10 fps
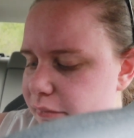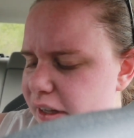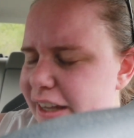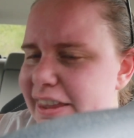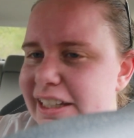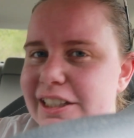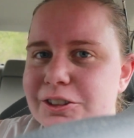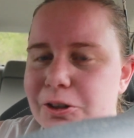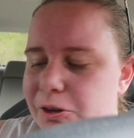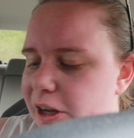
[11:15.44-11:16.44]
I think in
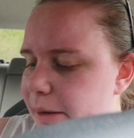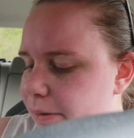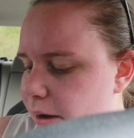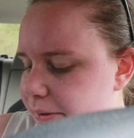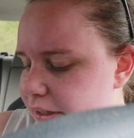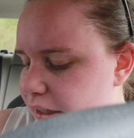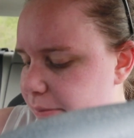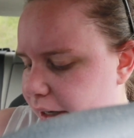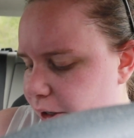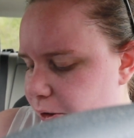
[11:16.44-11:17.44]
total I probably did
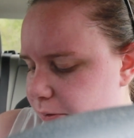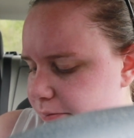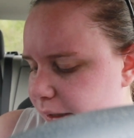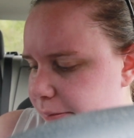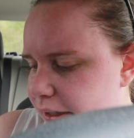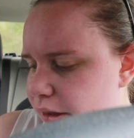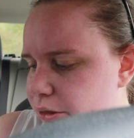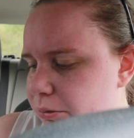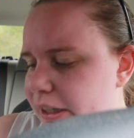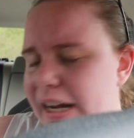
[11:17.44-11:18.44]
about maybe
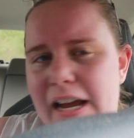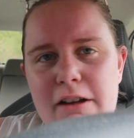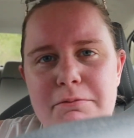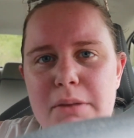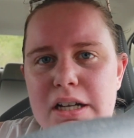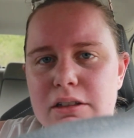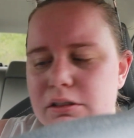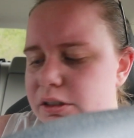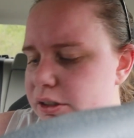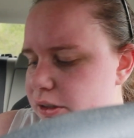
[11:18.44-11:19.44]
3.5
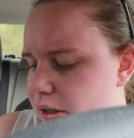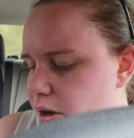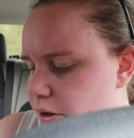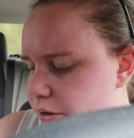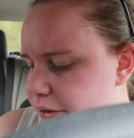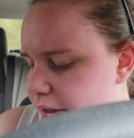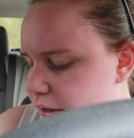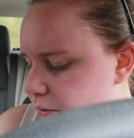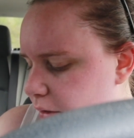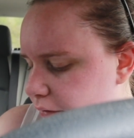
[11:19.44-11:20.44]
miles,
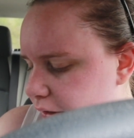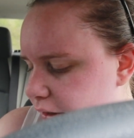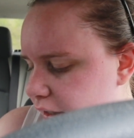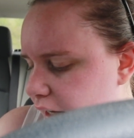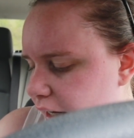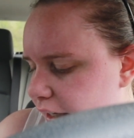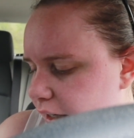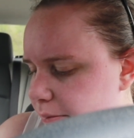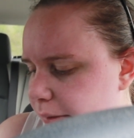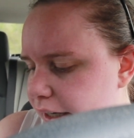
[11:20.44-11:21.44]
with everything kind of
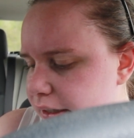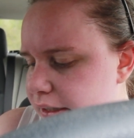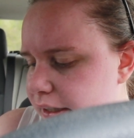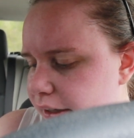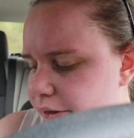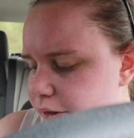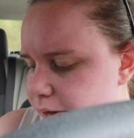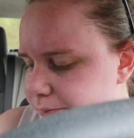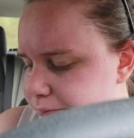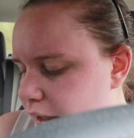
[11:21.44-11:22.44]
combined
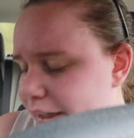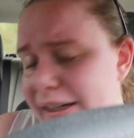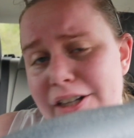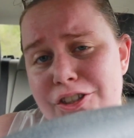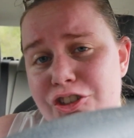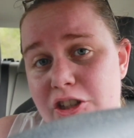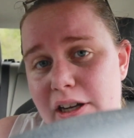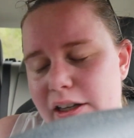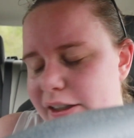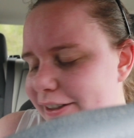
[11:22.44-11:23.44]
together. I can actually
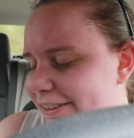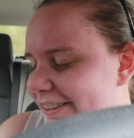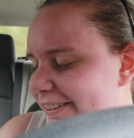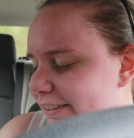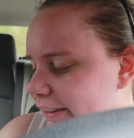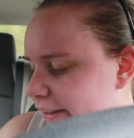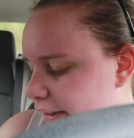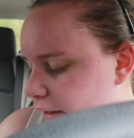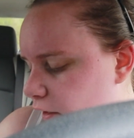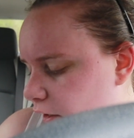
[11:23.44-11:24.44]
check
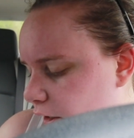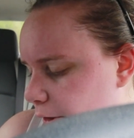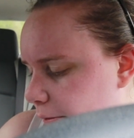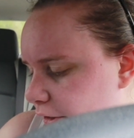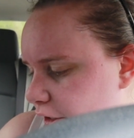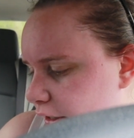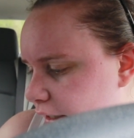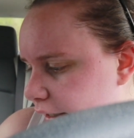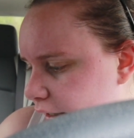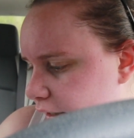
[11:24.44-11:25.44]
how much I
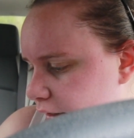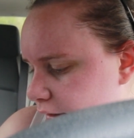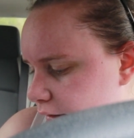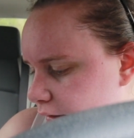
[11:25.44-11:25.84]
did